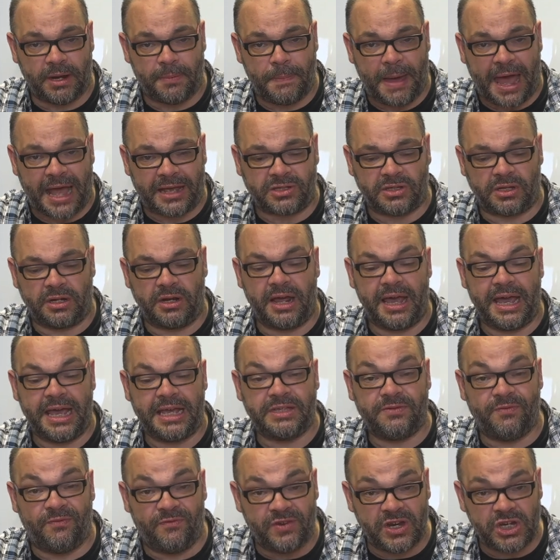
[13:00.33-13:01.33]
pattern.
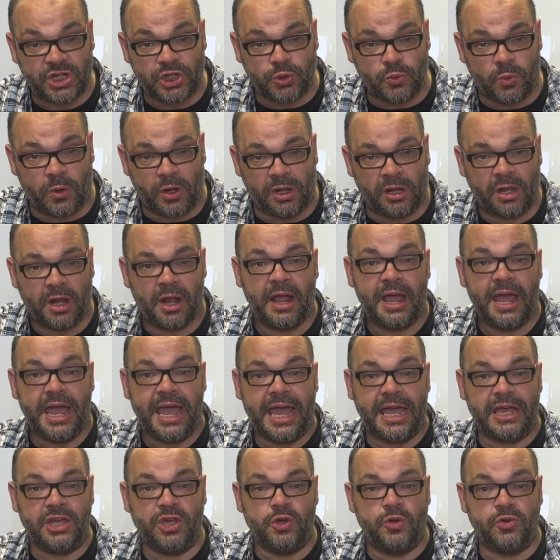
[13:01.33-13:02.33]
It's visual.
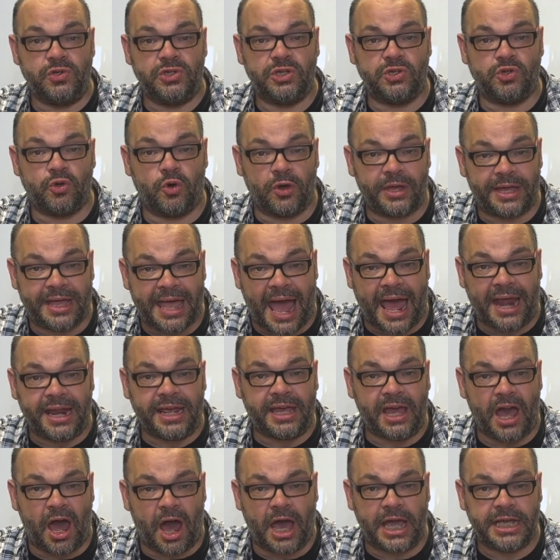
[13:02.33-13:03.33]
It uses
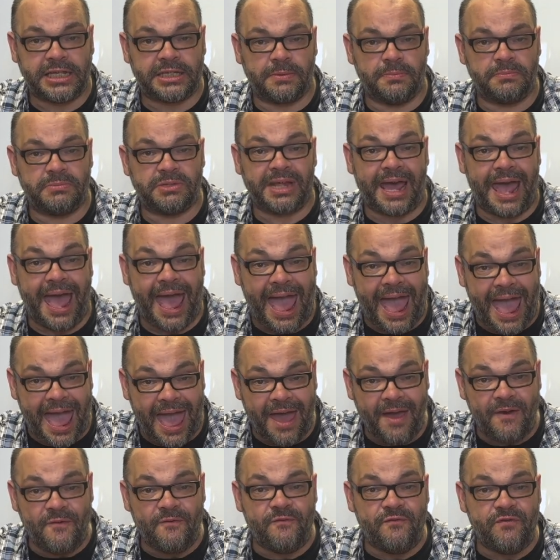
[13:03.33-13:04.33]
organic items that
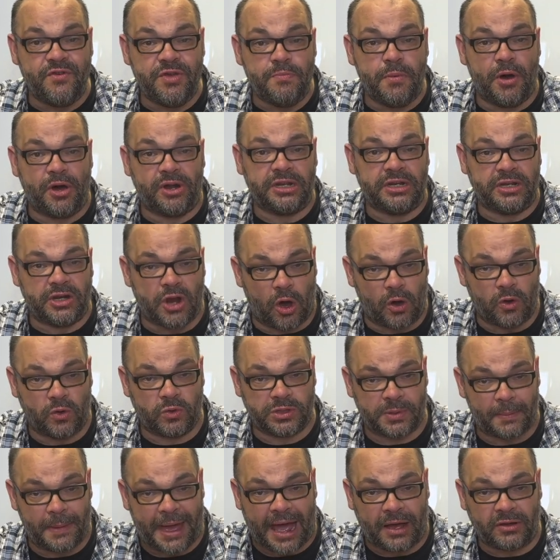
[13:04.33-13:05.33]
everybody
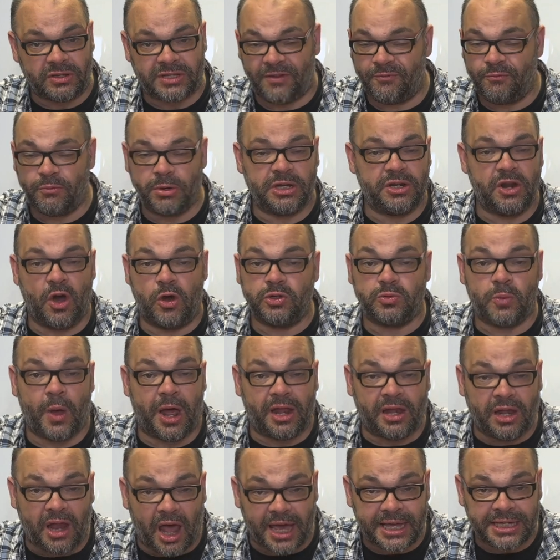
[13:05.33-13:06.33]
knows about. Everybody knows what
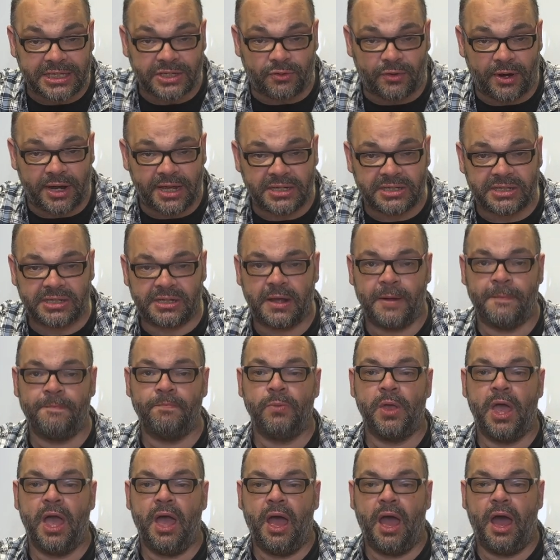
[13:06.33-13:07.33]
a lighter is.
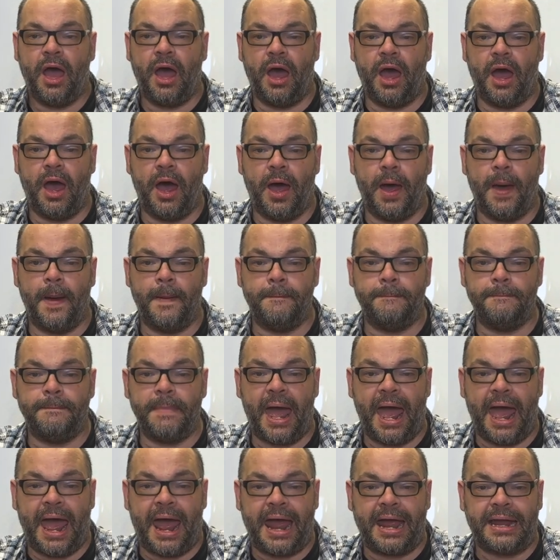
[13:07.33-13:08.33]
Um,
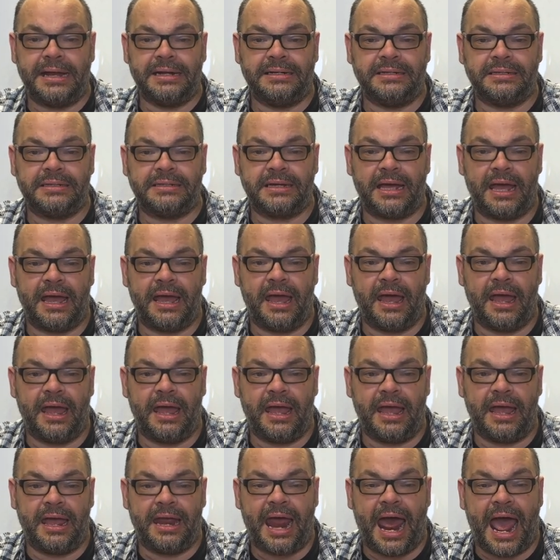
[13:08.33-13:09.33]
and
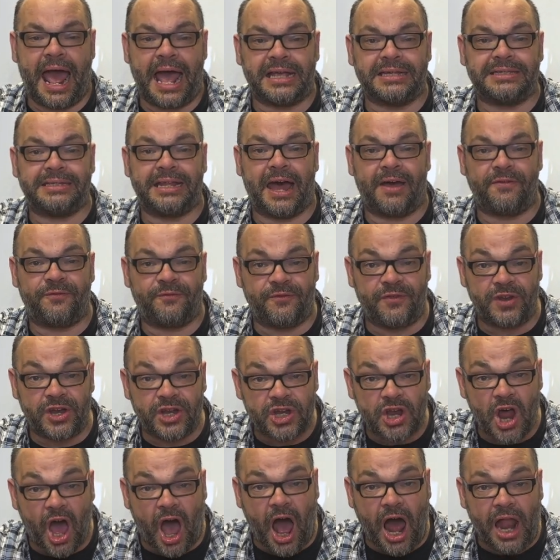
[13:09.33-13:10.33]
it has that
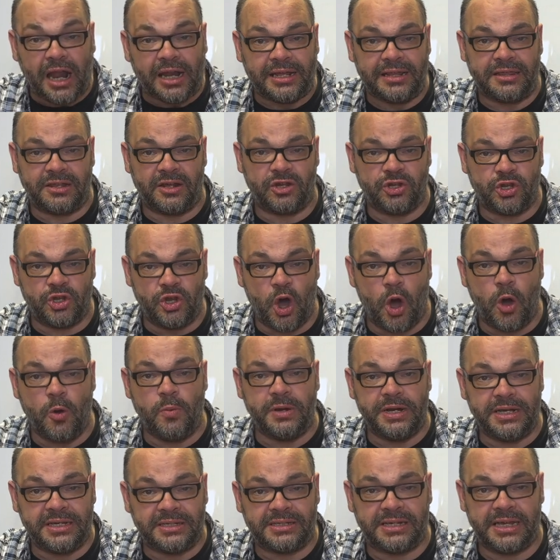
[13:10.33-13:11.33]
finale that
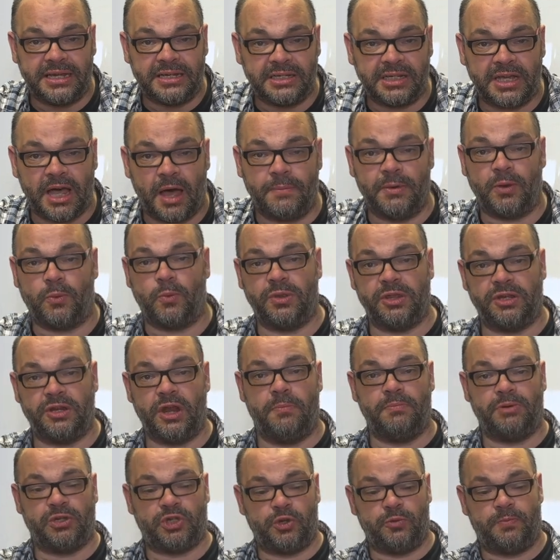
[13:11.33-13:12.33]
nobody sees coming with the
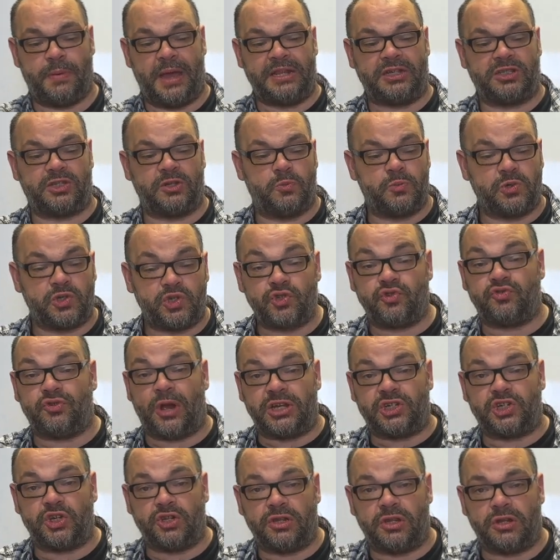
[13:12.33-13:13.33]
number two pencil it was
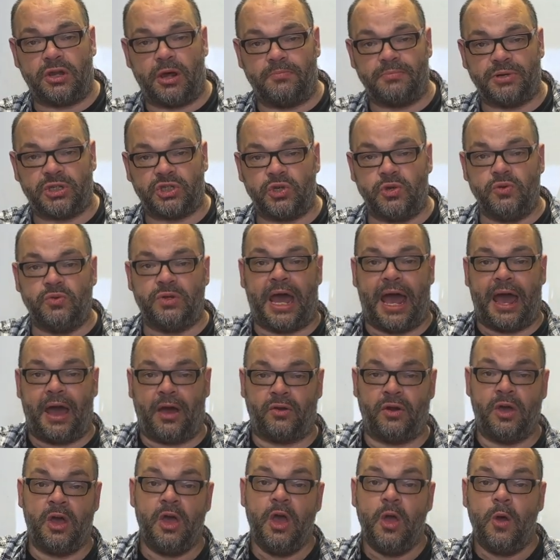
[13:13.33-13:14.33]
stretching the number two
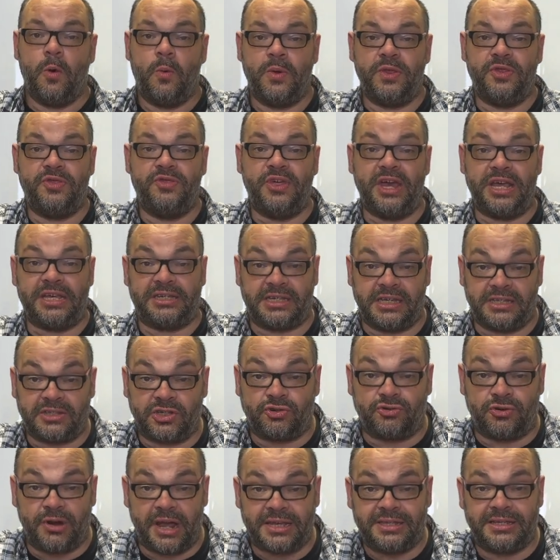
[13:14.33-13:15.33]
down with this it's
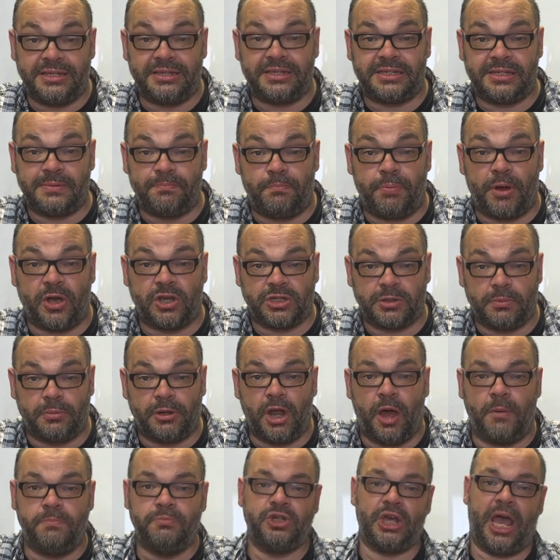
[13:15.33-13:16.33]
creating this impossible
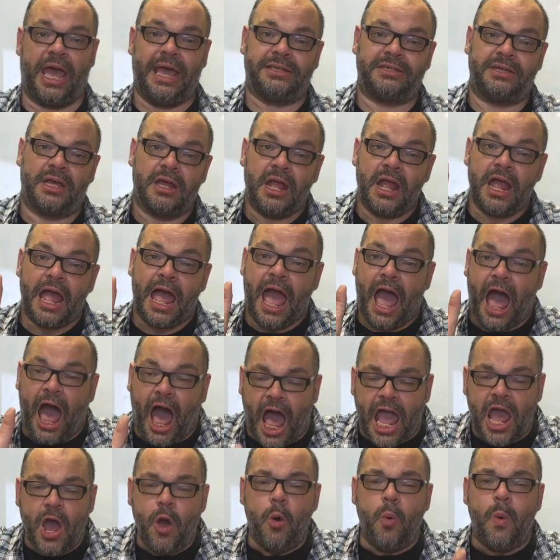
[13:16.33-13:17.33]
object
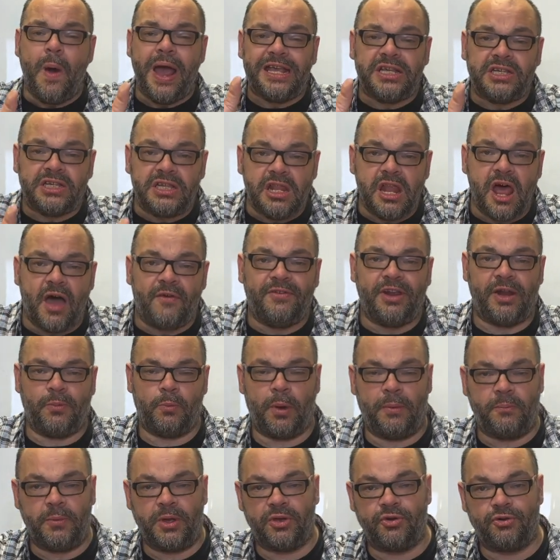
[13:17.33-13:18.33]
i always love it
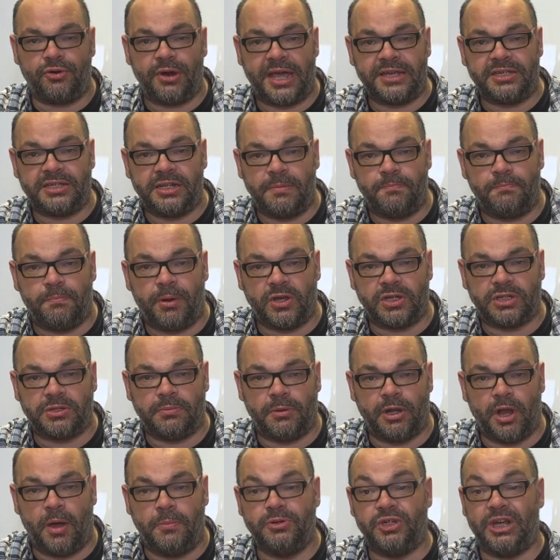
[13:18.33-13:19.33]
when we create an
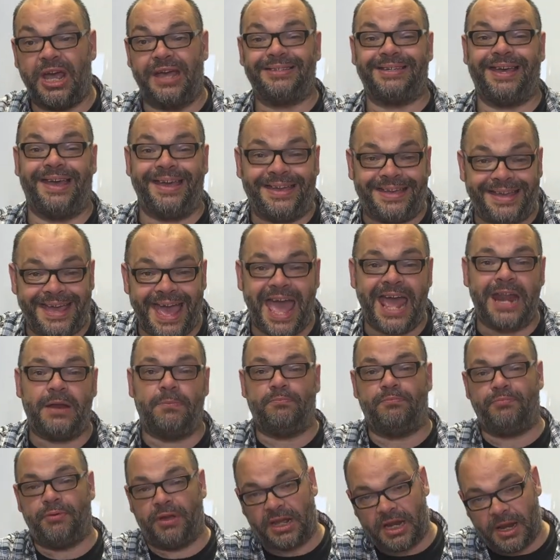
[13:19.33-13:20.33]
impossible object again
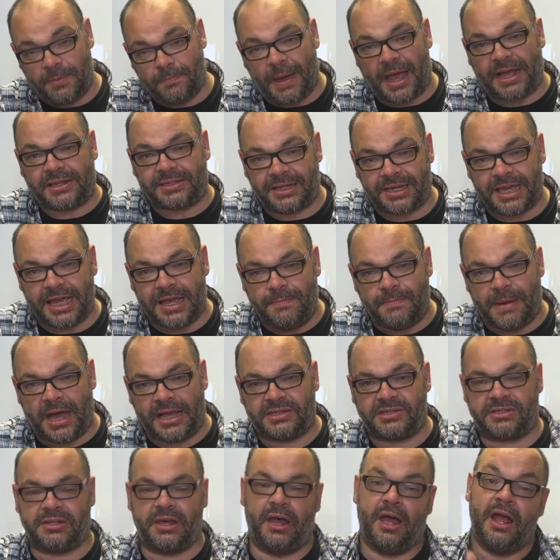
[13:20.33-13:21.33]
bringing it back to
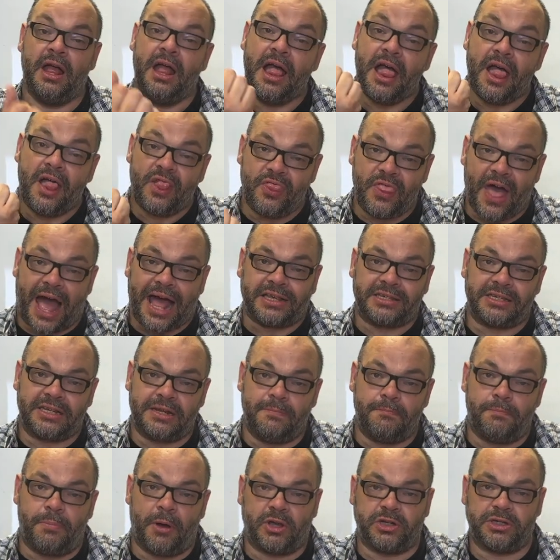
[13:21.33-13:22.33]
keymaster that's an
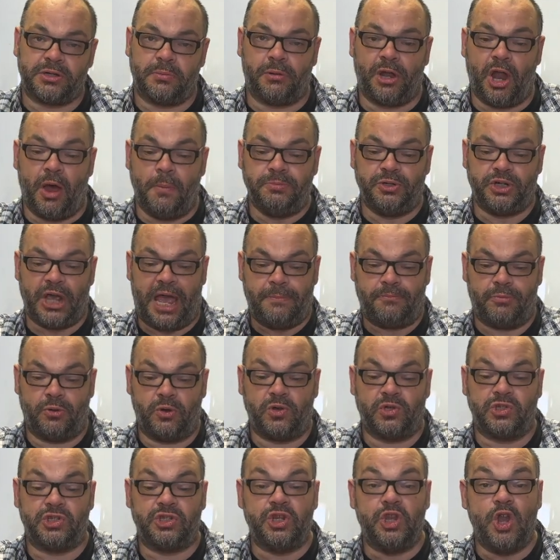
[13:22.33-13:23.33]
impossible object
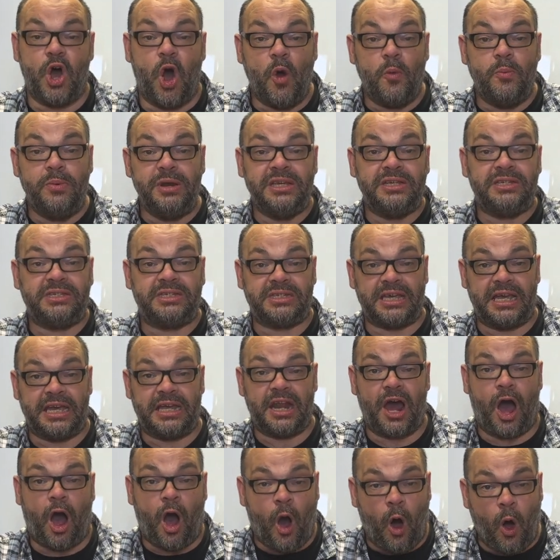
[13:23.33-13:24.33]
because nobody's seen
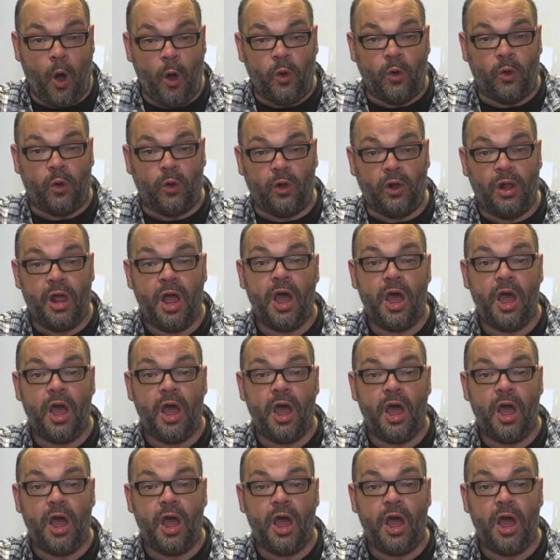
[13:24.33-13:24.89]
a hole